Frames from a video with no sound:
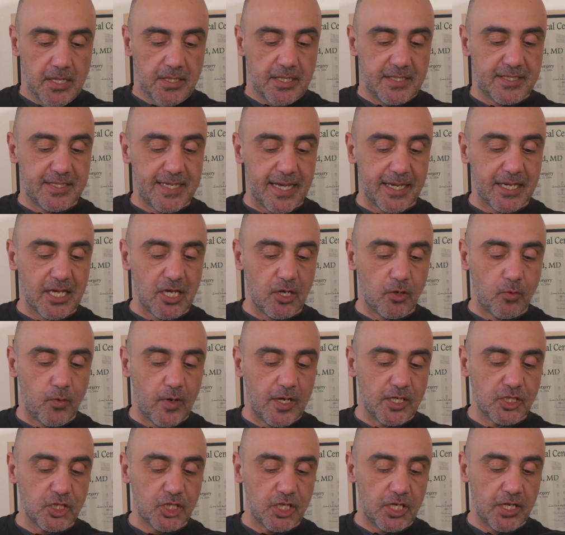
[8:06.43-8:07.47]
The second
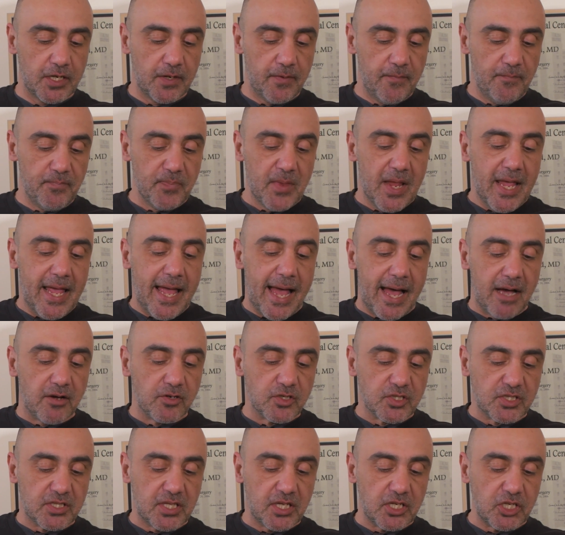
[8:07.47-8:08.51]
question
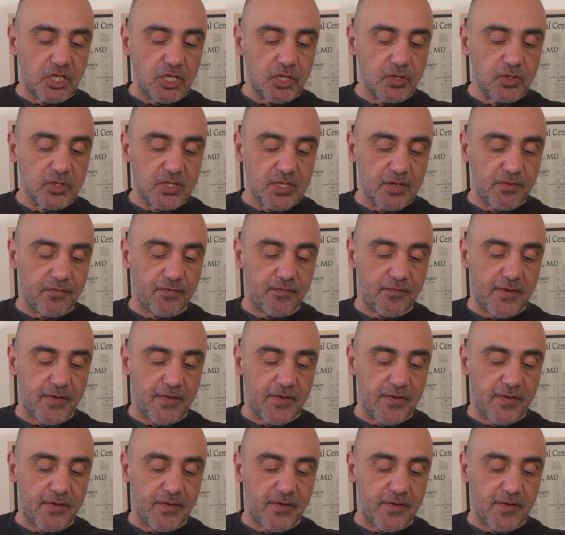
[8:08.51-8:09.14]
How is the use of